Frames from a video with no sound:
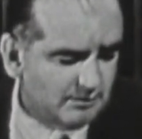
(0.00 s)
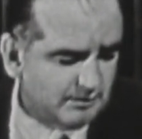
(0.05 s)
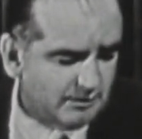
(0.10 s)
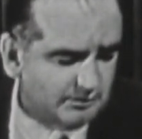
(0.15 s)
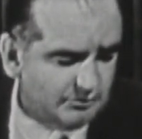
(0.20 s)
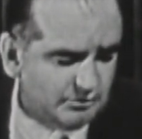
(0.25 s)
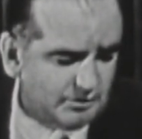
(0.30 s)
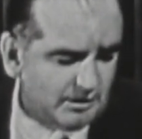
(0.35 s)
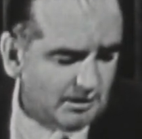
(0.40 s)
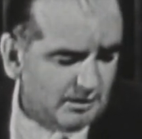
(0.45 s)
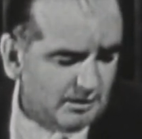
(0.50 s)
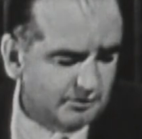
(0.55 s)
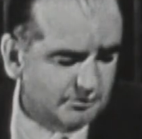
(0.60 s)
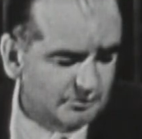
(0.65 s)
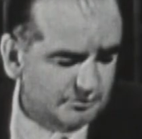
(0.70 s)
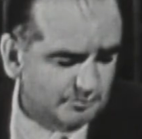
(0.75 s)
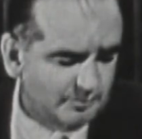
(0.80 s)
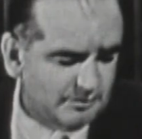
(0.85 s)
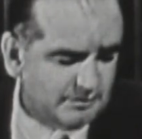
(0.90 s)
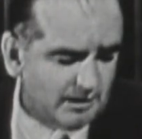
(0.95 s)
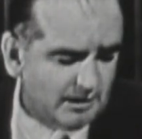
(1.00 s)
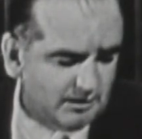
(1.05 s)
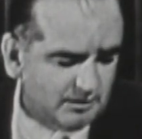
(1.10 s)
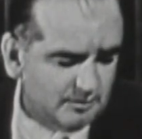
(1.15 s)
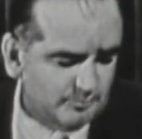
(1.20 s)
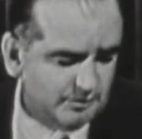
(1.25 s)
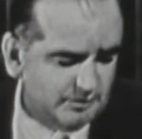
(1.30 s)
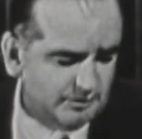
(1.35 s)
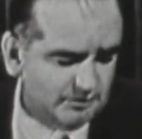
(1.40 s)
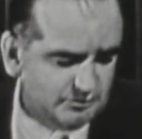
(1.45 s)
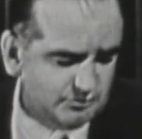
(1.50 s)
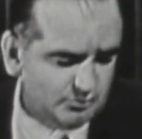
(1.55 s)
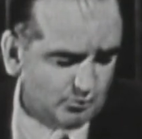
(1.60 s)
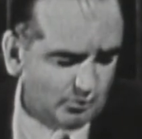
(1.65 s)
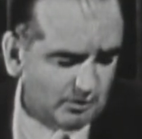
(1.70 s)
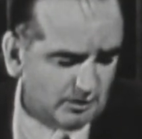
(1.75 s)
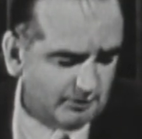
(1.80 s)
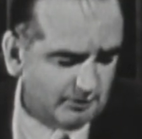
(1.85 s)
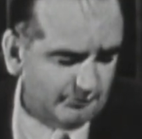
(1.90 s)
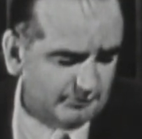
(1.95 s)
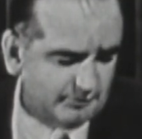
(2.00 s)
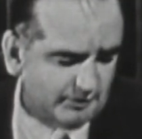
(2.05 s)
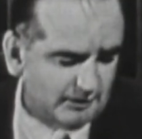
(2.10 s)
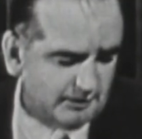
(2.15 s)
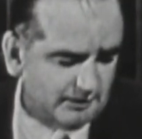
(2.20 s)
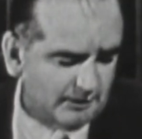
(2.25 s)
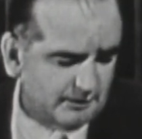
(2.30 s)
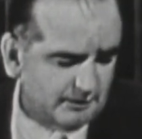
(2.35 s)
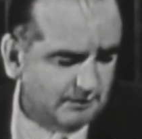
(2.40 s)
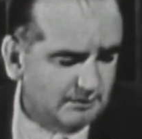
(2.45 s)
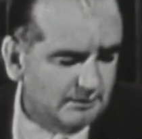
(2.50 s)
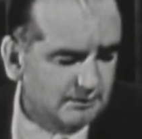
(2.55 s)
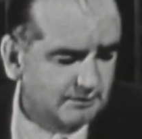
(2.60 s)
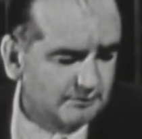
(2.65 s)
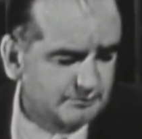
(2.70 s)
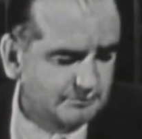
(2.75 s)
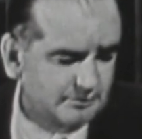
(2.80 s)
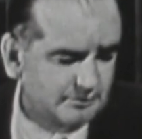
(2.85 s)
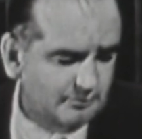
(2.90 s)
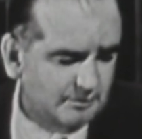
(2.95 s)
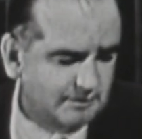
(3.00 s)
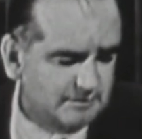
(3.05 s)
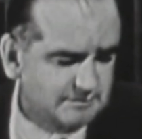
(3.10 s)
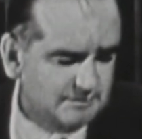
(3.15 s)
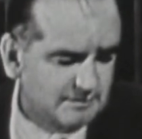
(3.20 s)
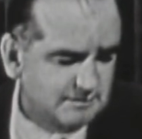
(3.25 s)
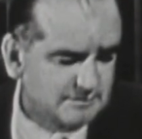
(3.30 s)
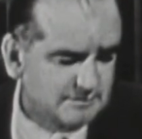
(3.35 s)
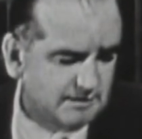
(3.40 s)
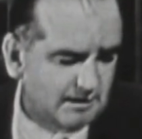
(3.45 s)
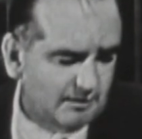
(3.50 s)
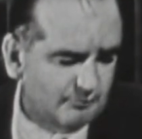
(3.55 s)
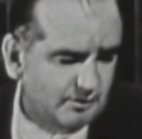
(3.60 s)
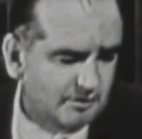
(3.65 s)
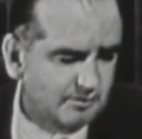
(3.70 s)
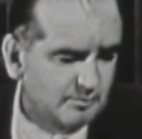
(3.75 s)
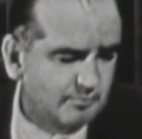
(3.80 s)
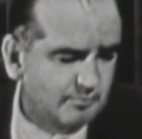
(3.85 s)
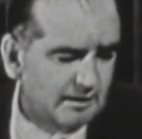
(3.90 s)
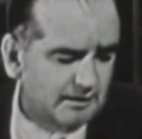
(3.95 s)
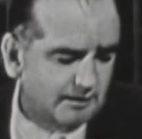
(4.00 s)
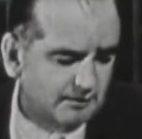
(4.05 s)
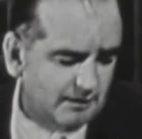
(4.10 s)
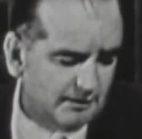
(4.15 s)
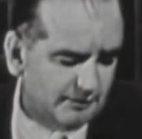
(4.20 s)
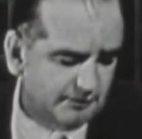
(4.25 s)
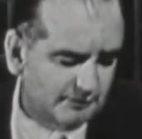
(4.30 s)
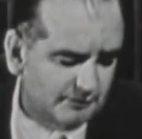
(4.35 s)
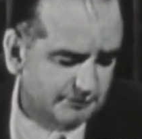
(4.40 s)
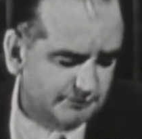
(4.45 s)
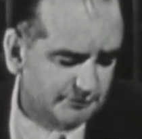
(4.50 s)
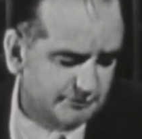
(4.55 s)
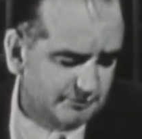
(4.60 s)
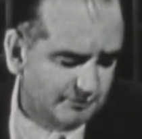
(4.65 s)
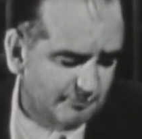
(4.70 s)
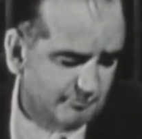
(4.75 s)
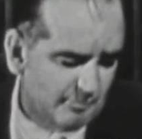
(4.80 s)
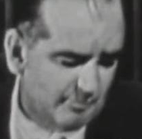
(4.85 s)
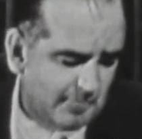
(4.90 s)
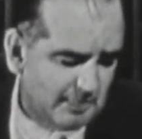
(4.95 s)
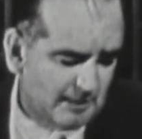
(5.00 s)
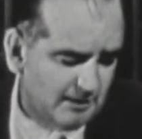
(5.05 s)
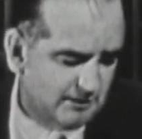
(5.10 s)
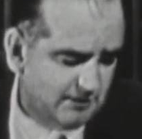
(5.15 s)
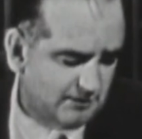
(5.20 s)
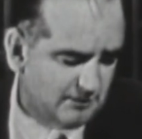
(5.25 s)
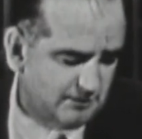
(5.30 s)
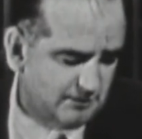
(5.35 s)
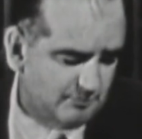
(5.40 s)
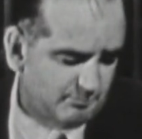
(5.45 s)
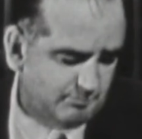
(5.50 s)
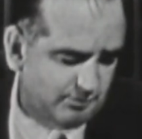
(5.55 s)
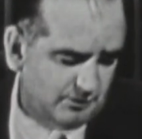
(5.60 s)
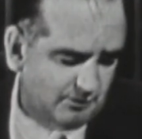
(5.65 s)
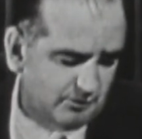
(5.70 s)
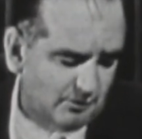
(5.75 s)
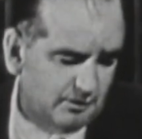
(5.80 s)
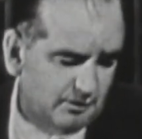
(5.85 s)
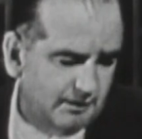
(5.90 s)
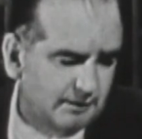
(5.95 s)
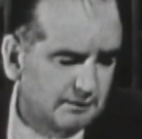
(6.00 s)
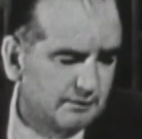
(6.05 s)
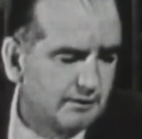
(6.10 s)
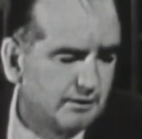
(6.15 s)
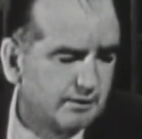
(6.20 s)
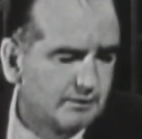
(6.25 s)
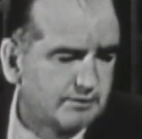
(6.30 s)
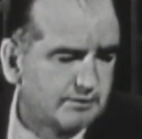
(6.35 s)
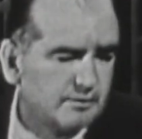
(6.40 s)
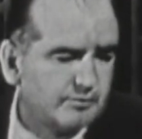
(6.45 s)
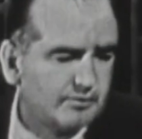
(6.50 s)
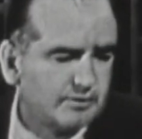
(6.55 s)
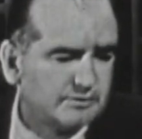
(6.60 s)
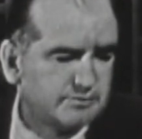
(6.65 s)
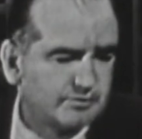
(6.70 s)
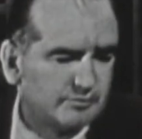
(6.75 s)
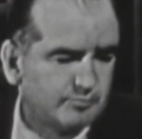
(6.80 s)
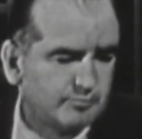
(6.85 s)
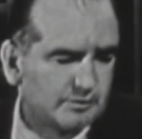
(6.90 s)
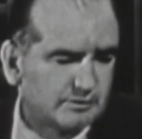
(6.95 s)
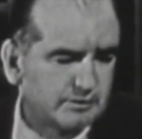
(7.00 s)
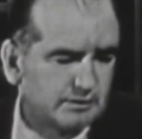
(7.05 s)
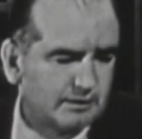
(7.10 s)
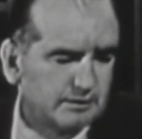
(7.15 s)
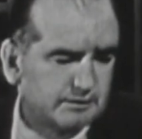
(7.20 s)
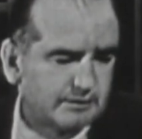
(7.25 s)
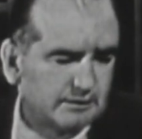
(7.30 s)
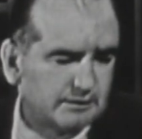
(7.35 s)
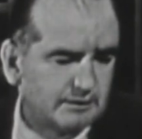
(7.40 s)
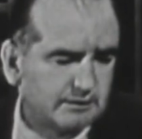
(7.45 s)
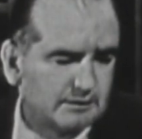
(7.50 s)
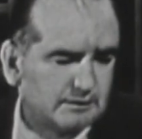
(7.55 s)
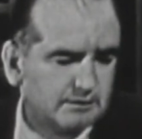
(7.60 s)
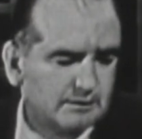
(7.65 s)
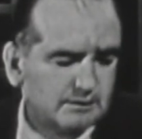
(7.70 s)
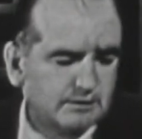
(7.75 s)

they challenged me, I could be disqualified. He gives the reason. He said, "I've written many letters deploring the activities of McCarthy."